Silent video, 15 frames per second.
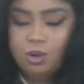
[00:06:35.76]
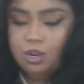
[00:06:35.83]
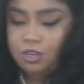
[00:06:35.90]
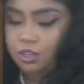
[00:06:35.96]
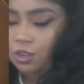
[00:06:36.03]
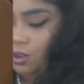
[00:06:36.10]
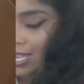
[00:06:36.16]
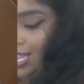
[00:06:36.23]
we're
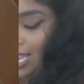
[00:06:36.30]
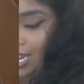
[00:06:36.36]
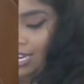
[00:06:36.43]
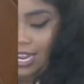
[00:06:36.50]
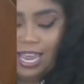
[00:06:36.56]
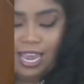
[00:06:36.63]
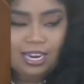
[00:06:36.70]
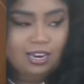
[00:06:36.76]
going to go
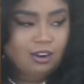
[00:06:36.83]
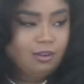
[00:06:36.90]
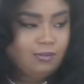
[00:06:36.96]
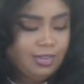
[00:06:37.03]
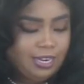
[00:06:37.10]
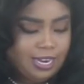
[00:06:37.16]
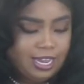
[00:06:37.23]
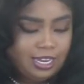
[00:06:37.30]
ahead and add in
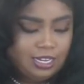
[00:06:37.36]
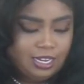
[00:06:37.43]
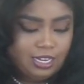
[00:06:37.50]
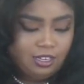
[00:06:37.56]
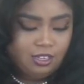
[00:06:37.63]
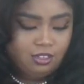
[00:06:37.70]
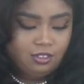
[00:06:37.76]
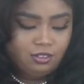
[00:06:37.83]
our
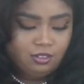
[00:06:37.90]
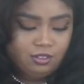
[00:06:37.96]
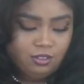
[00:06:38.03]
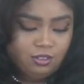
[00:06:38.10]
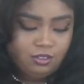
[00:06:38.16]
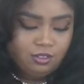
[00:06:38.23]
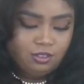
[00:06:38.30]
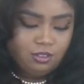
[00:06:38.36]
vanilla
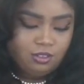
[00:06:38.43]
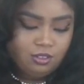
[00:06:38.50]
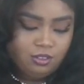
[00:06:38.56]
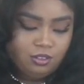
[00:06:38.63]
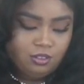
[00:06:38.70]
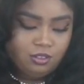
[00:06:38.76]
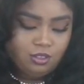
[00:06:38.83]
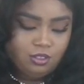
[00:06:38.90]

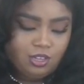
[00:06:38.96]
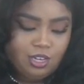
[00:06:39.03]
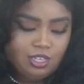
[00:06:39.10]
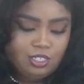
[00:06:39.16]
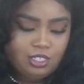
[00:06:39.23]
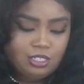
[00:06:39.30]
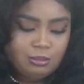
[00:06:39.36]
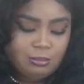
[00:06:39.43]

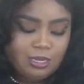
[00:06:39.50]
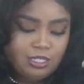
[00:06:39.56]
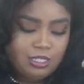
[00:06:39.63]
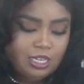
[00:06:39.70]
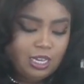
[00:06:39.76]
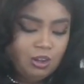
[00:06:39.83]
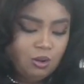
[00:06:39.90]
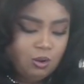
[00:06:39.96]
and just
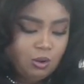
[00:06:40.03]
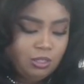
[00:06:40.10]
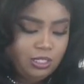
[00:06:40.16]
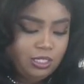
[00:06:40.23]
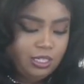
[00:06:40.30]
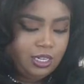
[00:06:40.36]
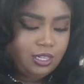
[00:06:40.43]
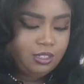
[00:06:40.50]
mix that
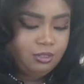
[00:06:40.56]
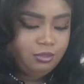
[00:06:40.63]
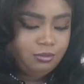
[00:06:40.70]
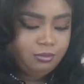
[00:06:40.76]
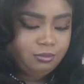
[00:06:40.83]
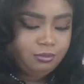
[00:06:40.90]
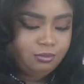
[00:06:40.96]
all together.